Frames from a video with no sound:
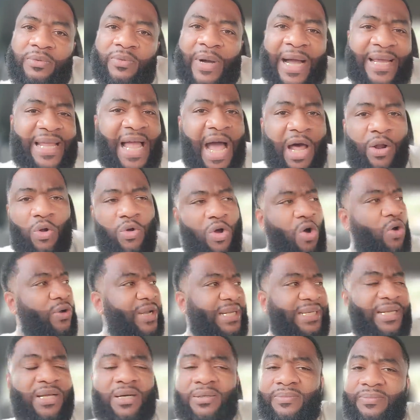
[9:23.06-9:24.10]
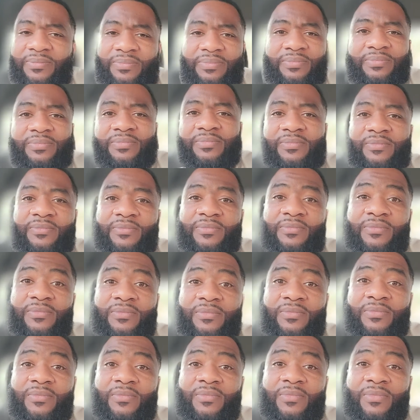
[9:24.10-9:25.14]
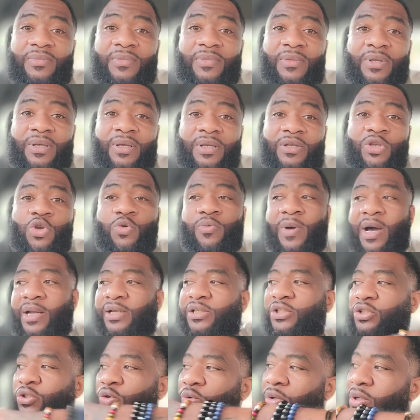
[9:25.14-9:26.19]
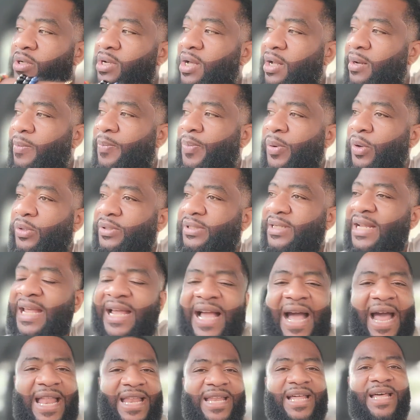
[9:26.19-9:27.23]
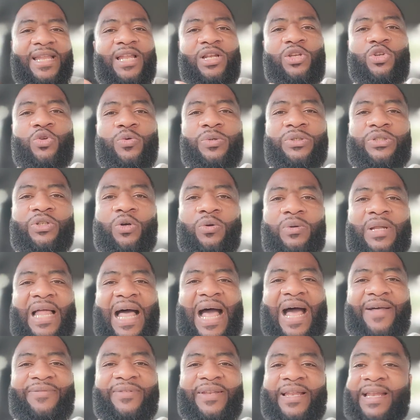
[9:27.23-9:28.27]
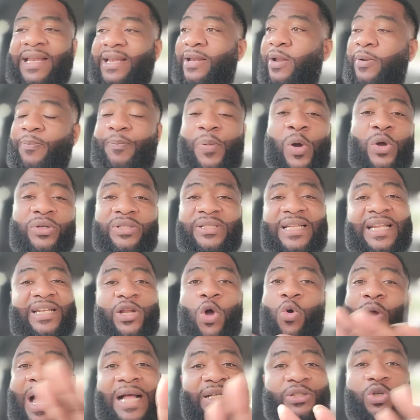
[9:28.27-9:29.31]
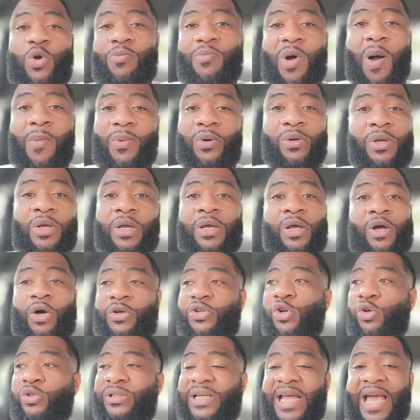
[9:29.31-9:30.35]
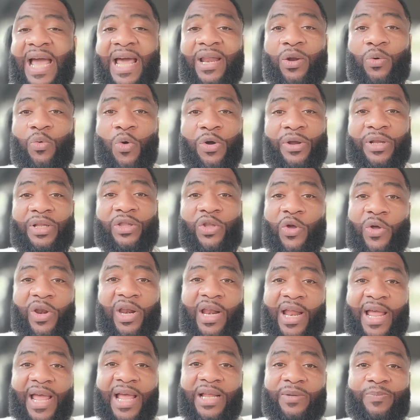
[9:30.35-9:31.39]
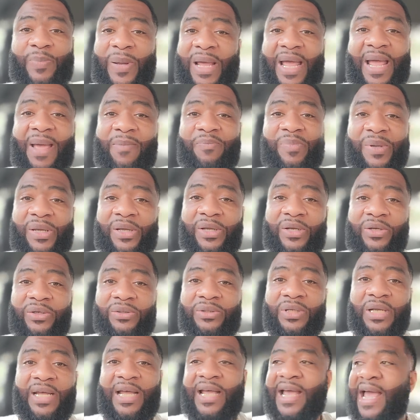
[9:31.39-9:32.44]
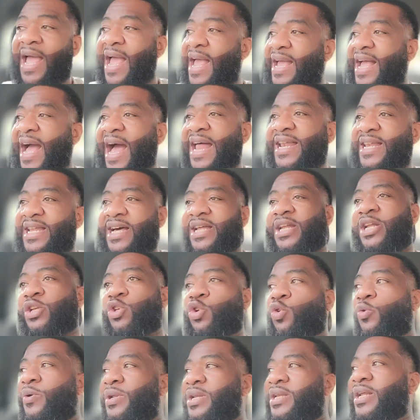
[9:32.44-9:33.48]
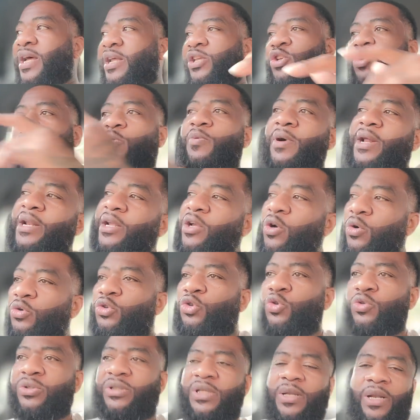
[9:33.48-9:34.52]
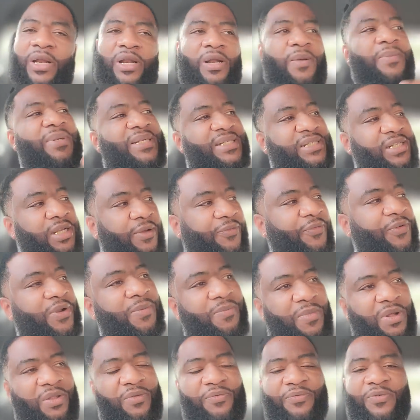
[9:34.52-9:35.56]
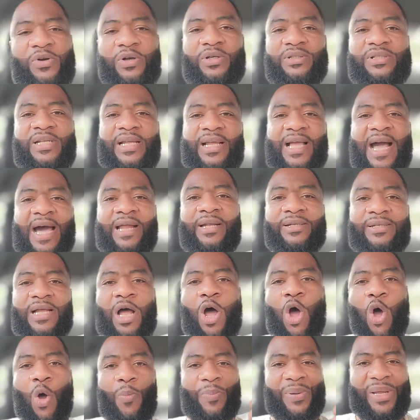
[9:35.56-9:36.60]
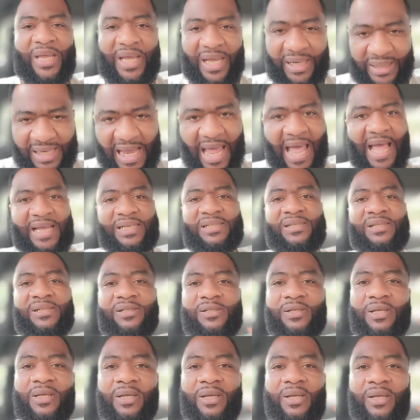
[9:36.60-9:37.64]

Why y'all don't go get them? You rather shoot another person that got nothing to do with your life. The person that don't got your mama or your daddy working 30 days paying bills. Ain't got nothing to do with nothing. You ready to go do something to them except for the motherfuckers that got us all paying taxes.